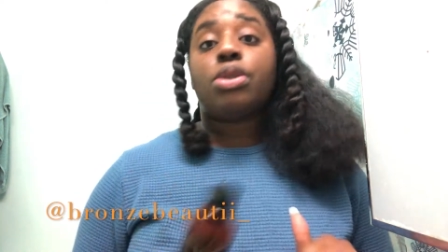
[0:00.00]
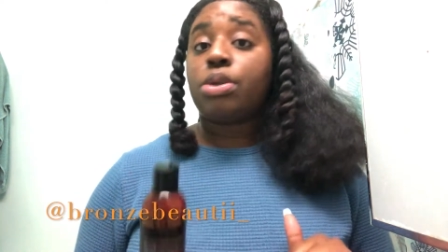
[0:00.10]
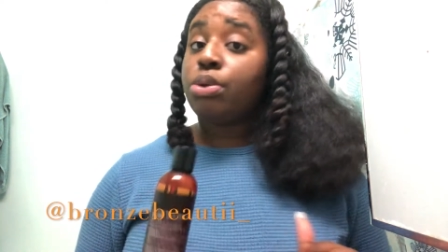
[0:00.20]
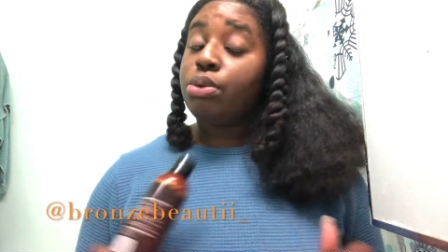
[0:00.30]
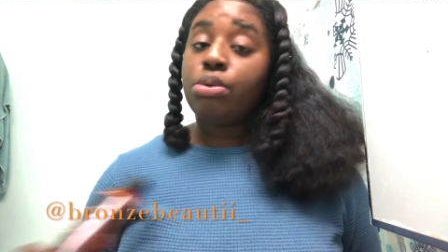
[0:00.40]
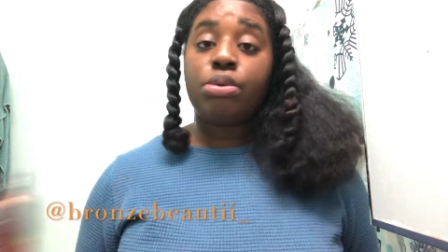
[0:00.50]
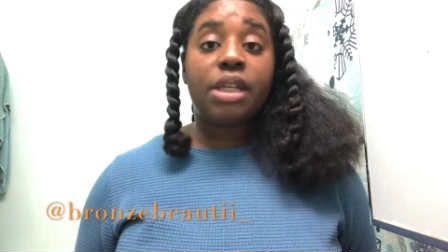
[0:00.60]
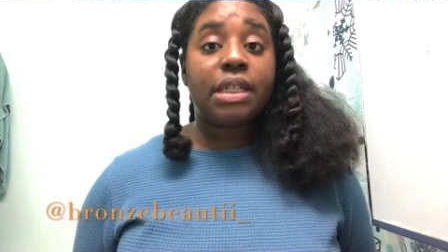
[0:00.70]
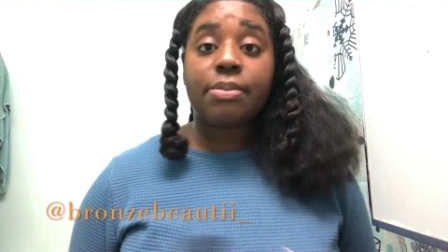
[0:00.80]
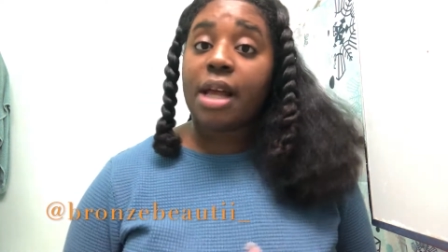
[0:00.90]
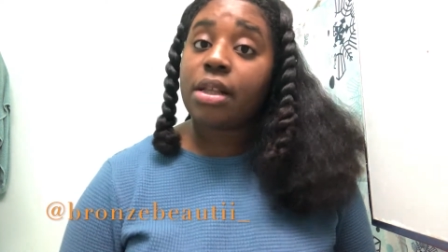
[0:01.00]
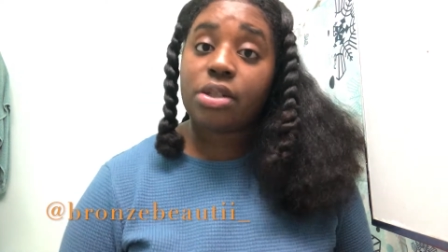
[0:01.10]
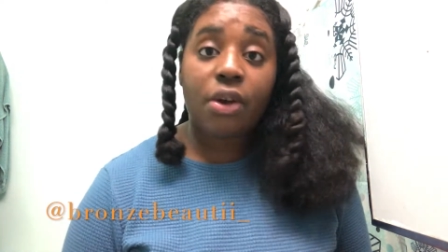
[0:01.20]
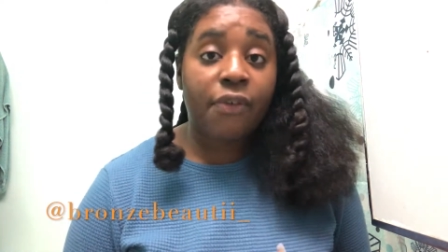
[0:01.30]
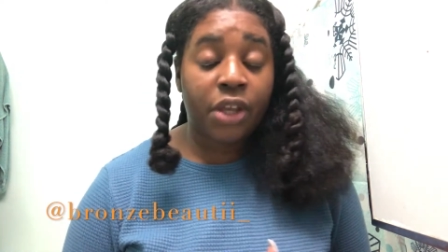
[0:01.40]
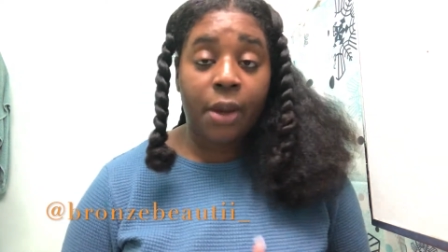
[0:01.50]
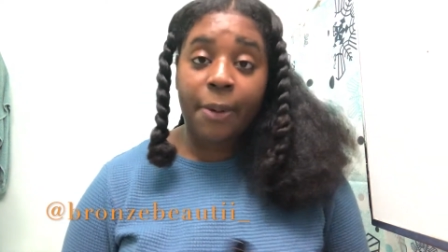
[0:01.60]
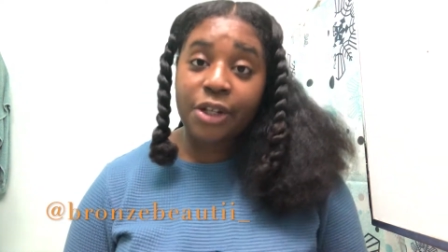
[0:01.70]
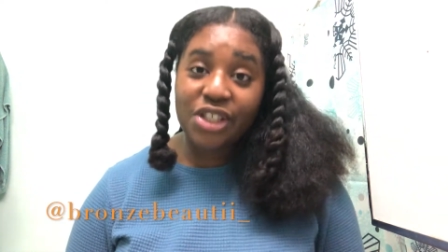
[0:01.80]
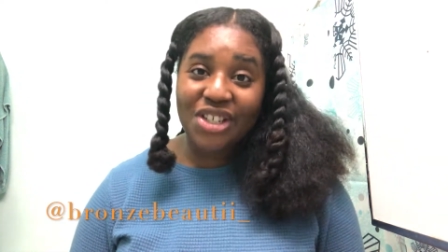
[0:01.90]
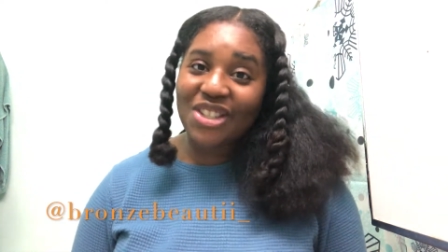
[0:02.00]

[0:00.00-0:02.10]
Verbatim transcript: to get some dollars off on your purchase.